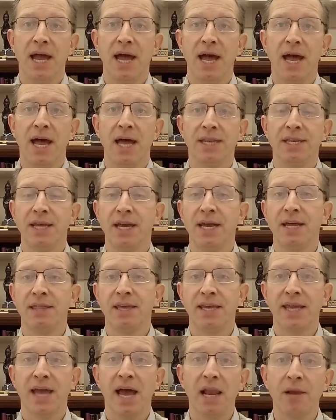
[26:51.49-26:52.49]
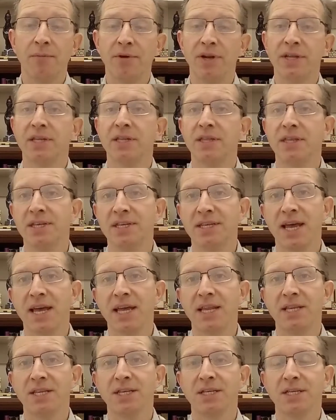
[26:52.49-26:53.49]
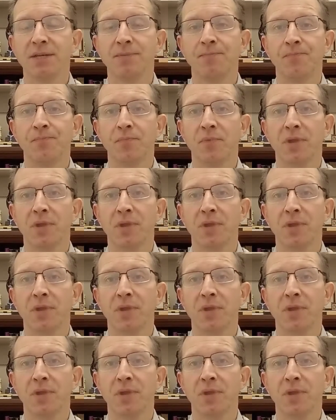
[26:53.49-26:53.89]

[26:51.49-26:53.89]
and they calibrated the scans